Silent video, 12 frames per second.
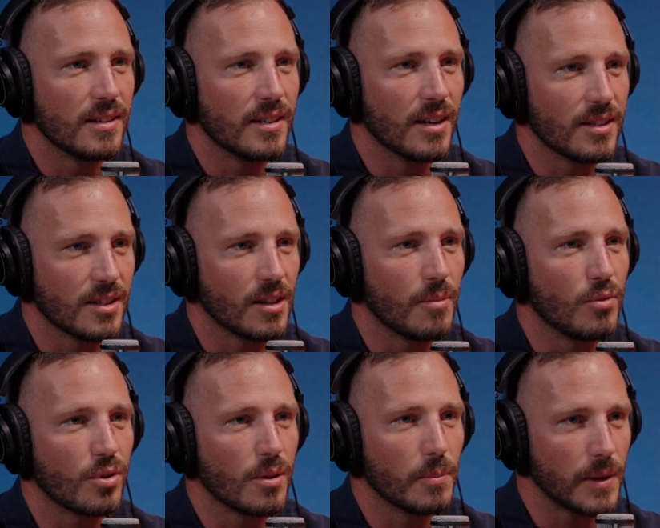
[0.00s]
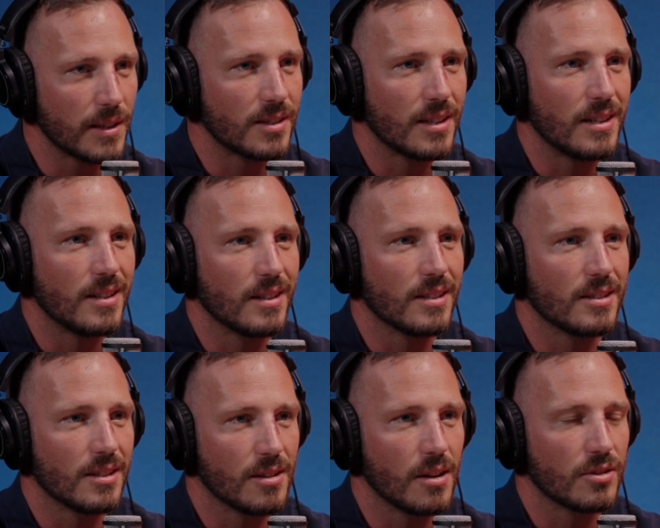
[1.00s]
You know, there's a lot more complexity to this.
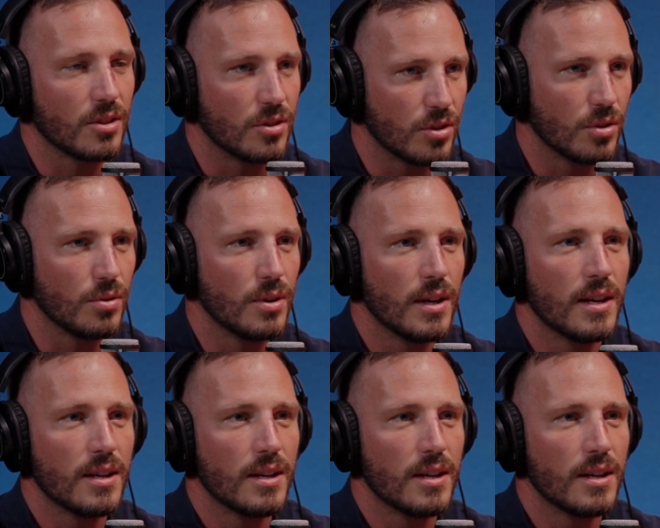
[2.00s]
There's lots to do.